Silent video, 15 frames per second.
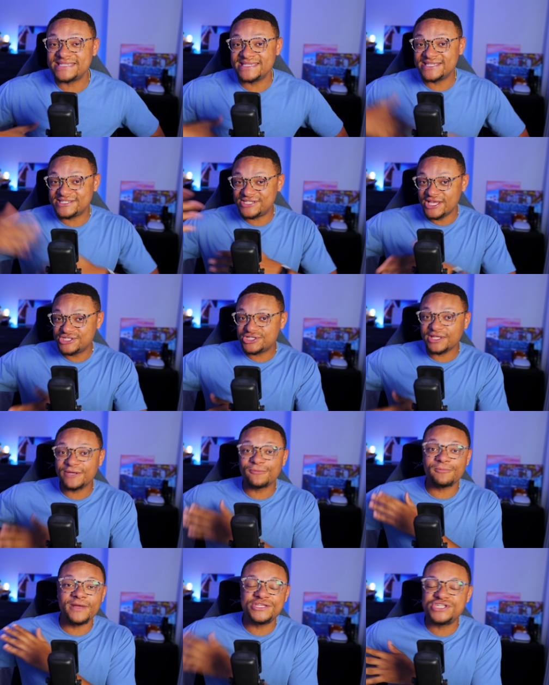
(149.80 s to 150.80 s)
is essentially
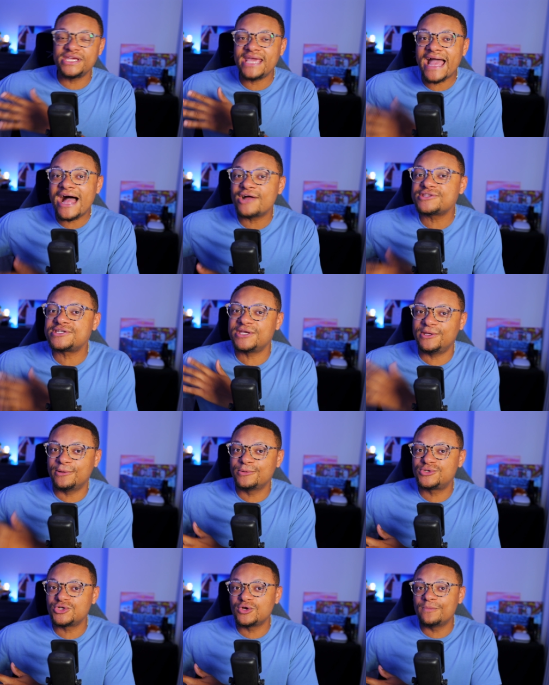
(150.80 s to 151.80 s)
reaching out to
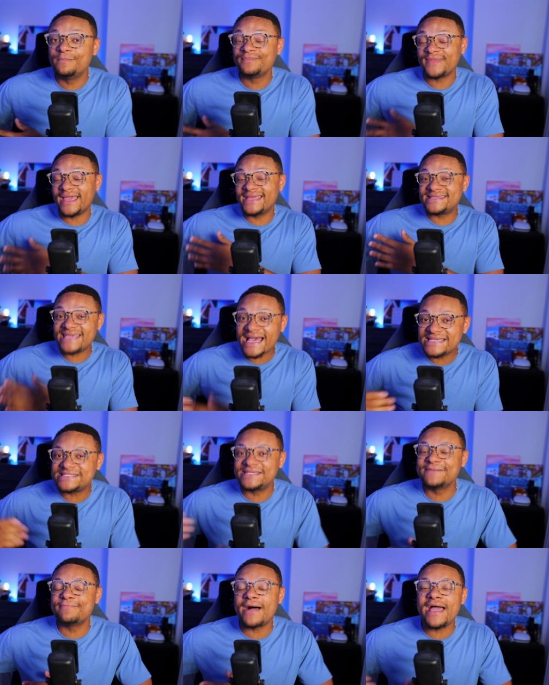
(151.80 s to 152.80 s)
YouTube and
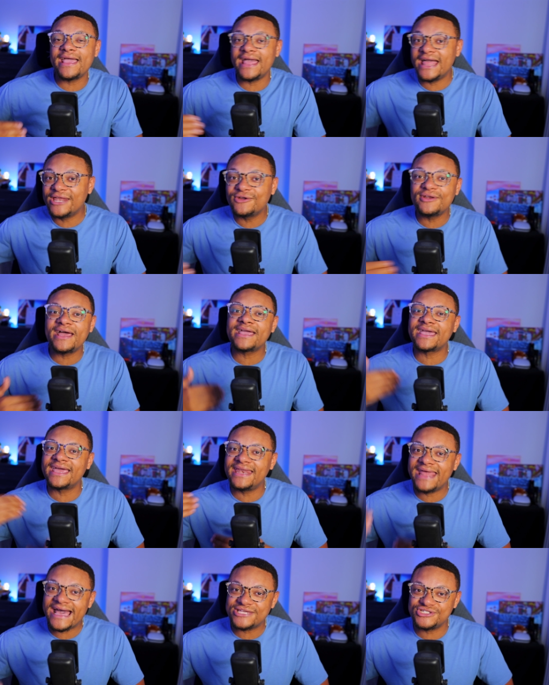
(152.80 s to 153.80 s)
testing my internet
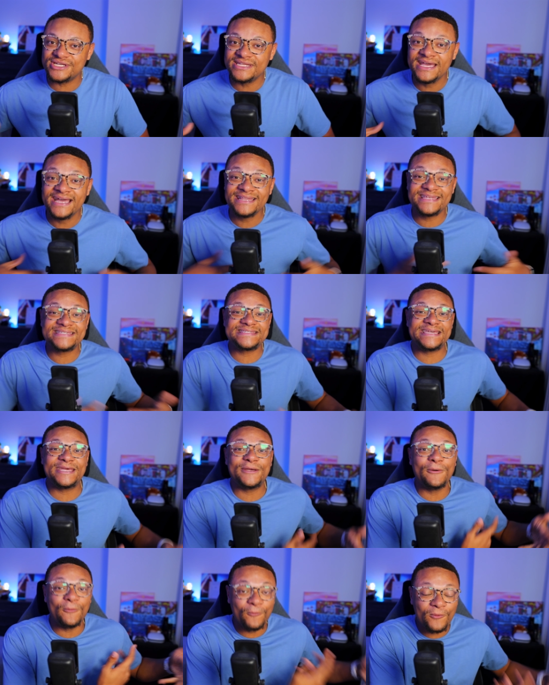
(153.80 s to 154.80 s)
connection to
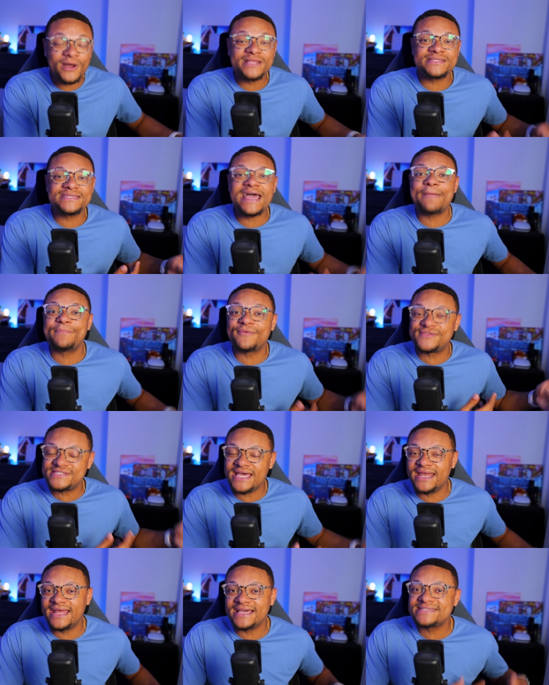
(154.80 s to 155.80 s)
see what type of
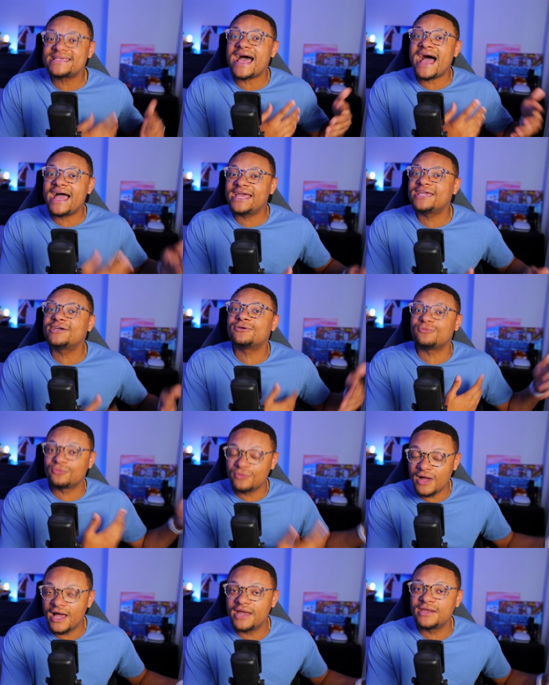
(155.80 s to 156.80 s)
settings I could
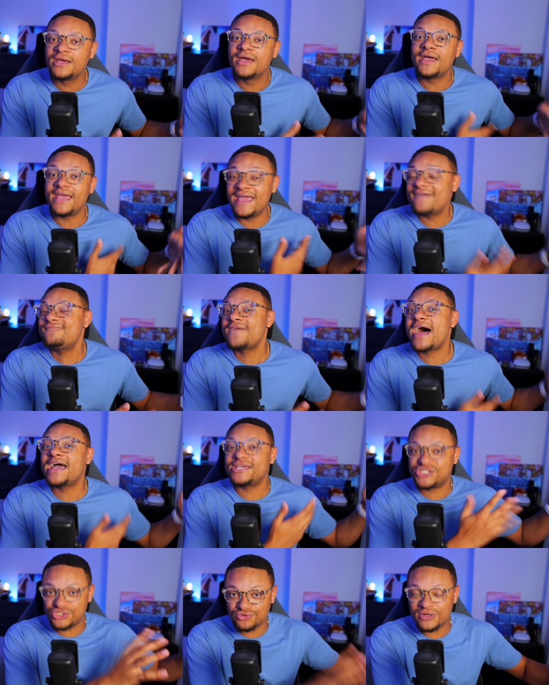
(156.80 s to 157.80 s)
run if I
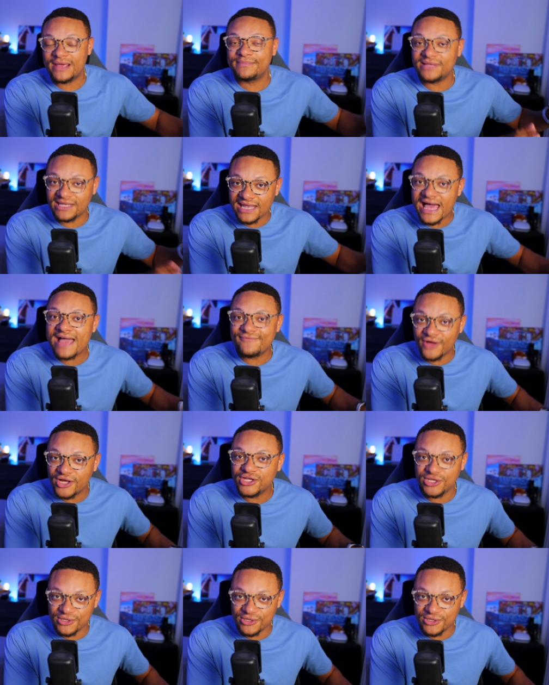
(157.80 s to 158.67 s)
streamed live on